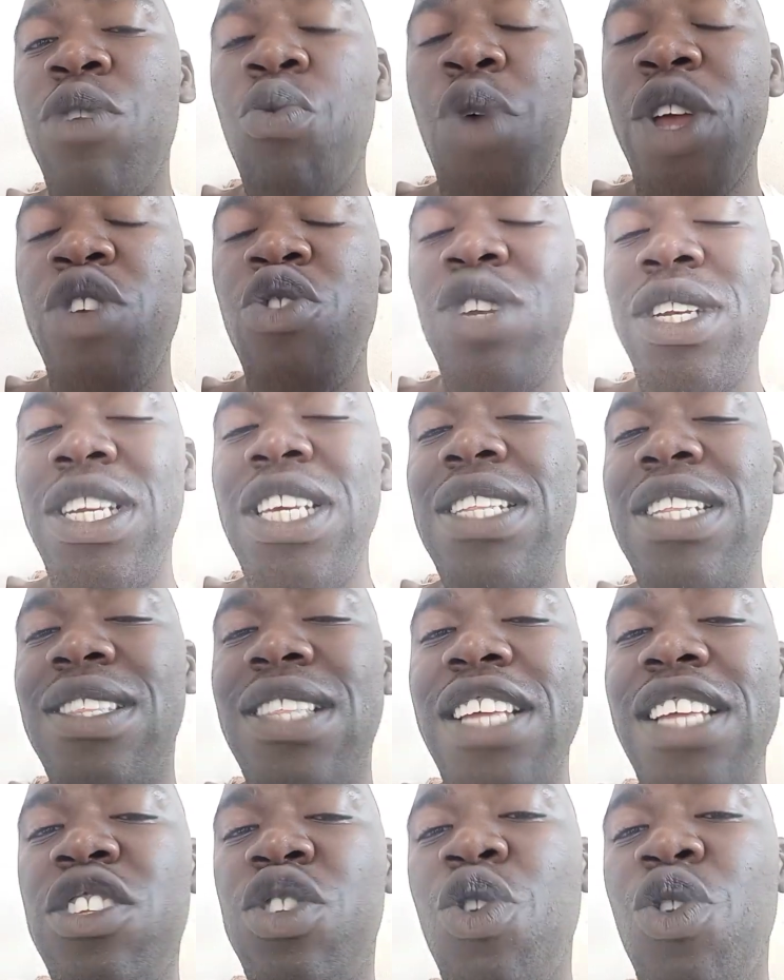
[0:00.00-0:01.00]
When you need
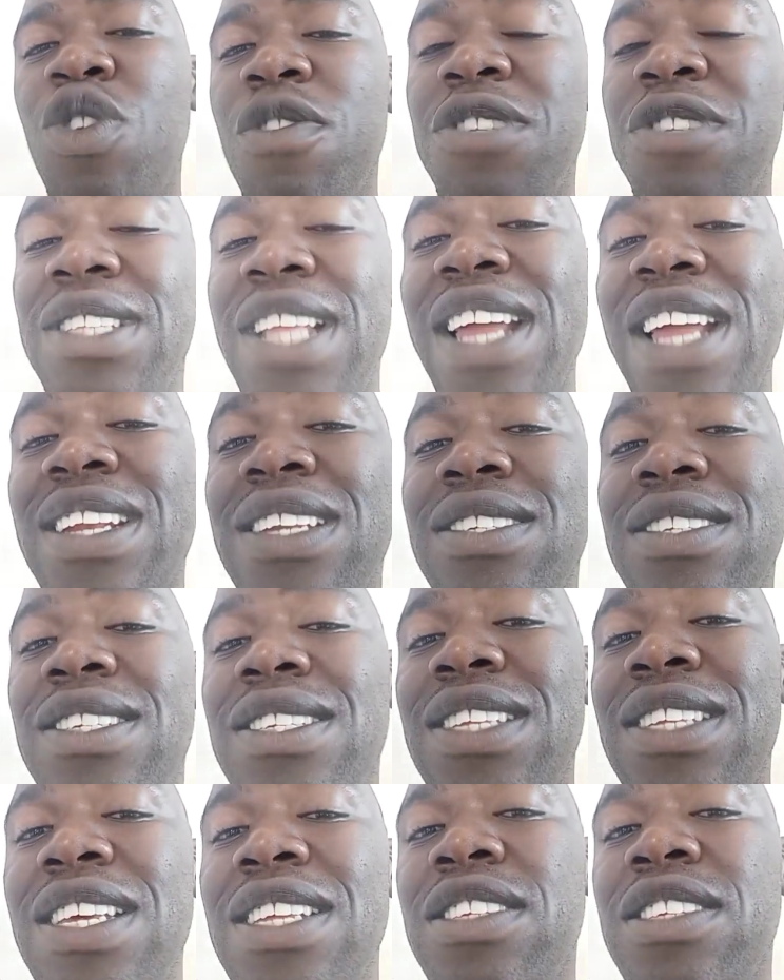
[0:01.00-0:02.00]
that sort of stainless
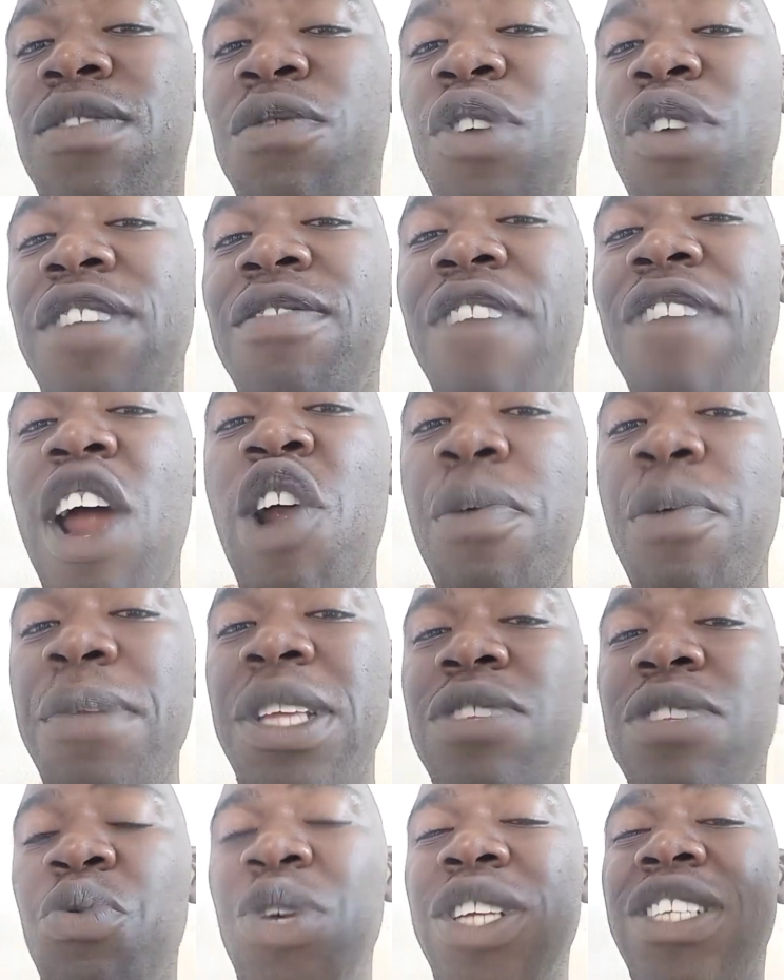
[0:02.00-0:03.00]
steels for
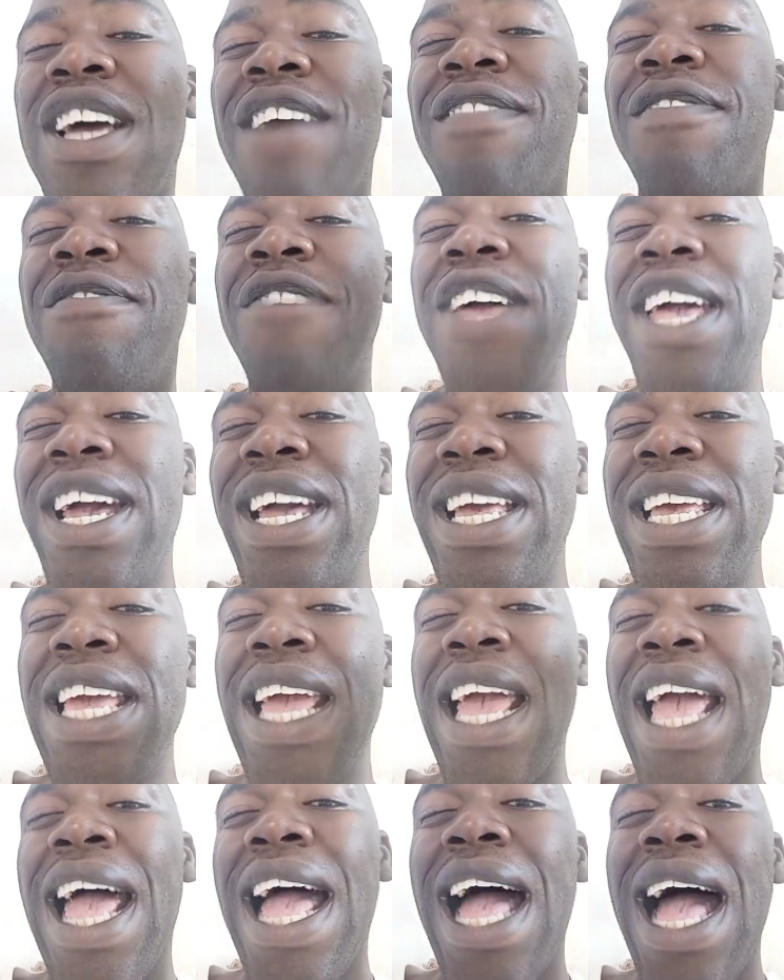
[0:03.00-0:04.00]
environments which are very
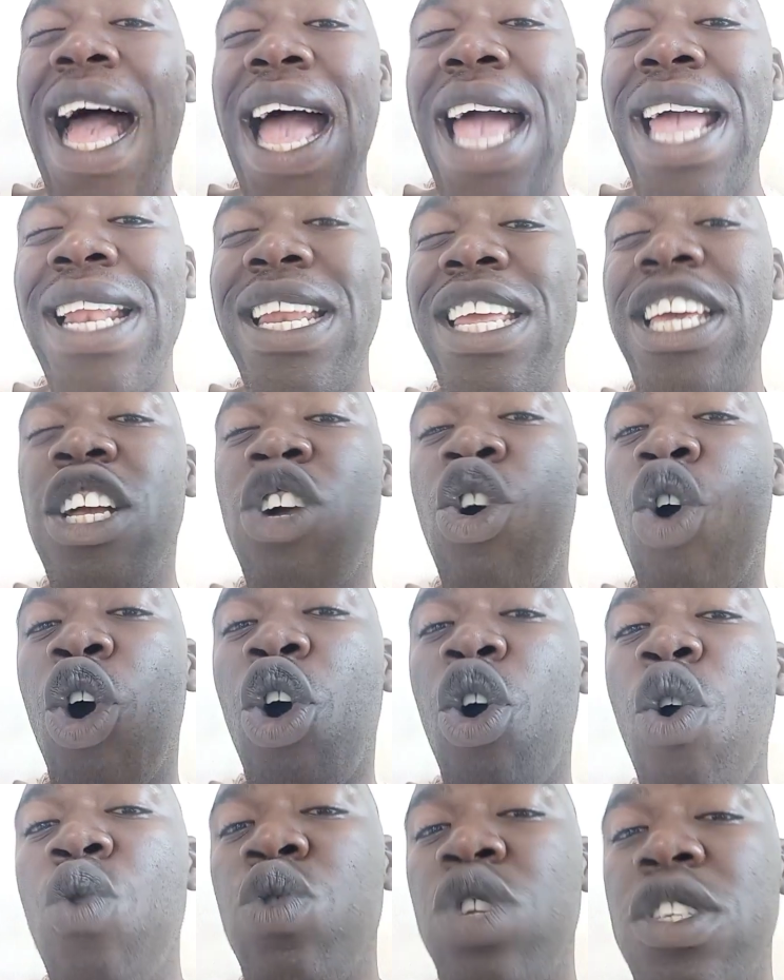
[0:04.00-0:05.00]
highly
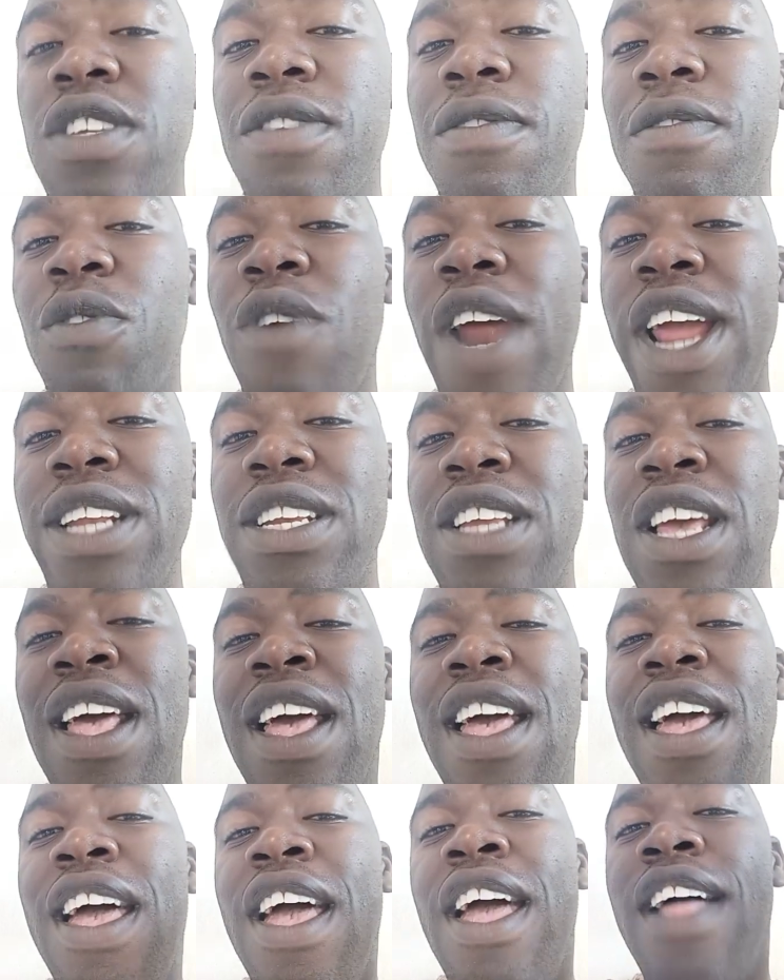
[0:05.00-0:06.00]
corrosive, right?
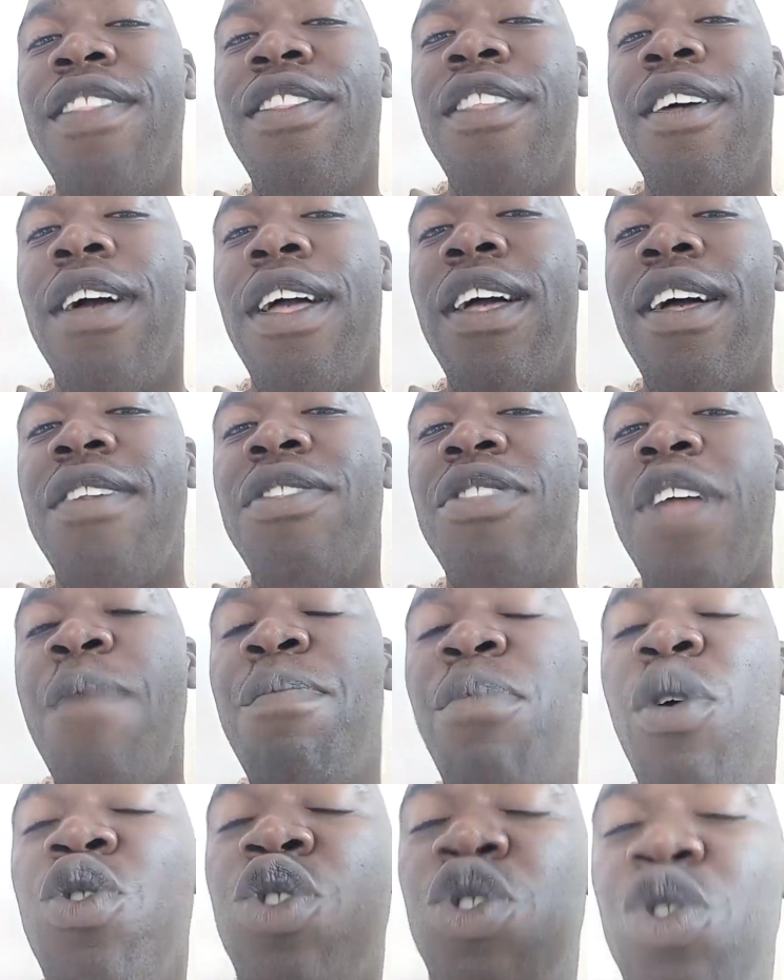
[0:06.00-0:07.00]
They
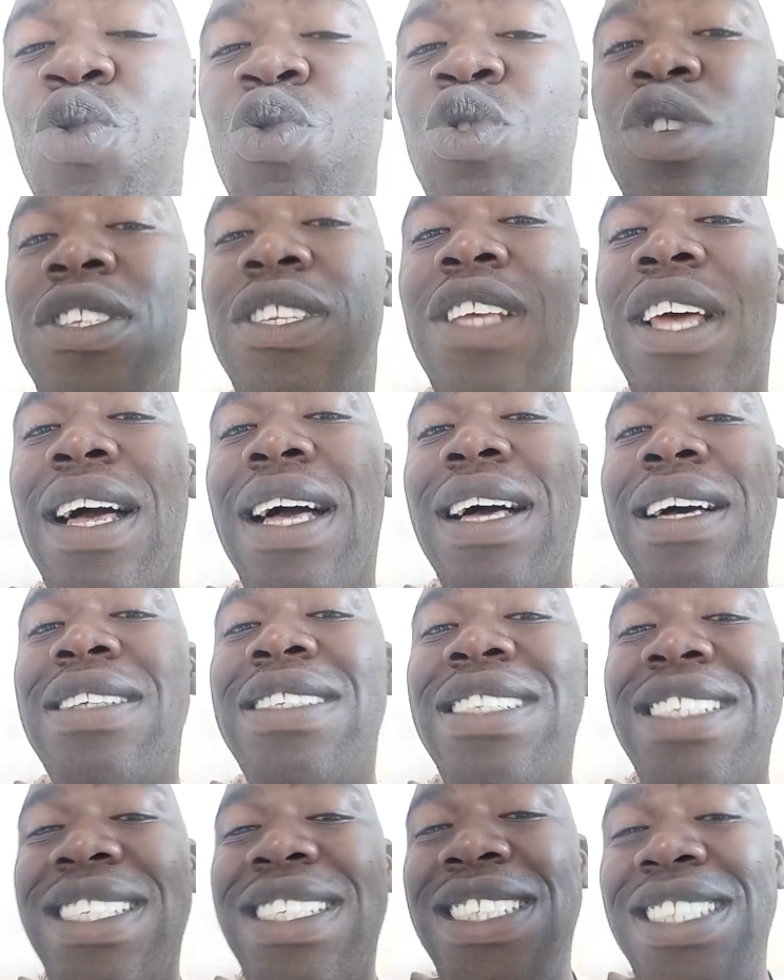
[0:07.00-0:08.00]
produce
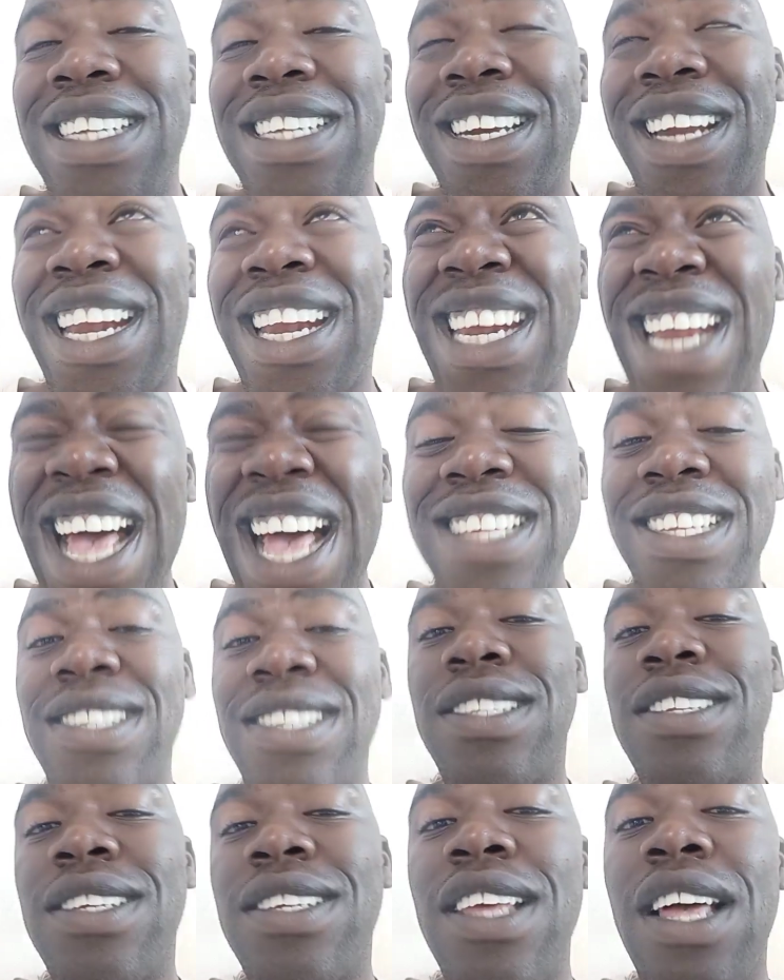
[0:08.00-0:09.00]

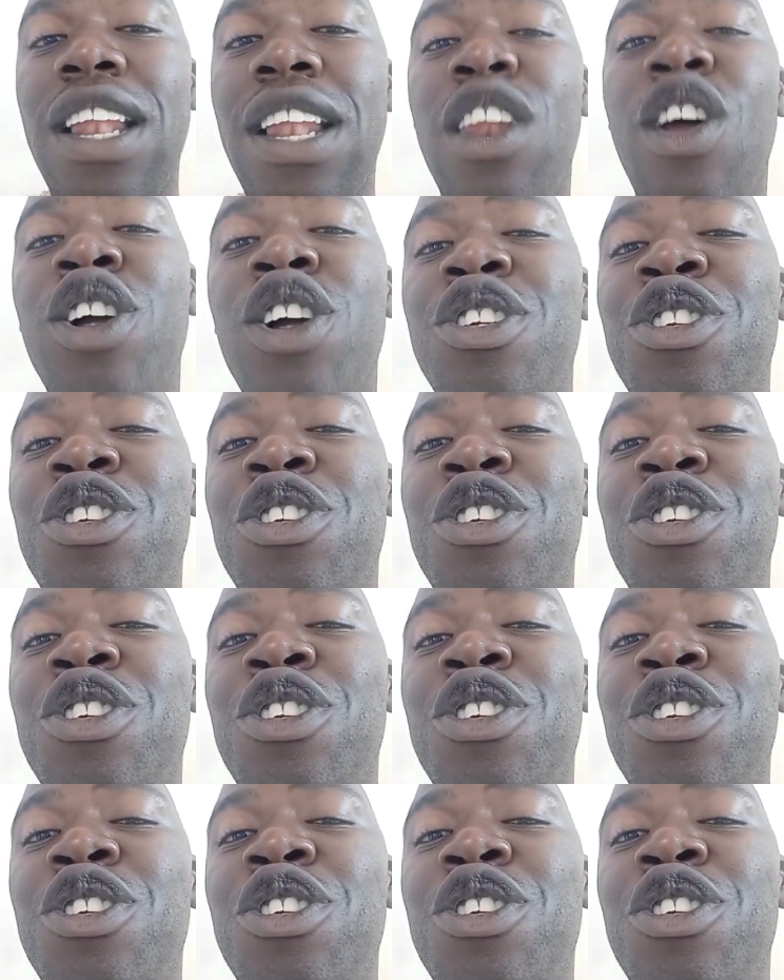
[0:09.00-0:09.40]
rust a lot.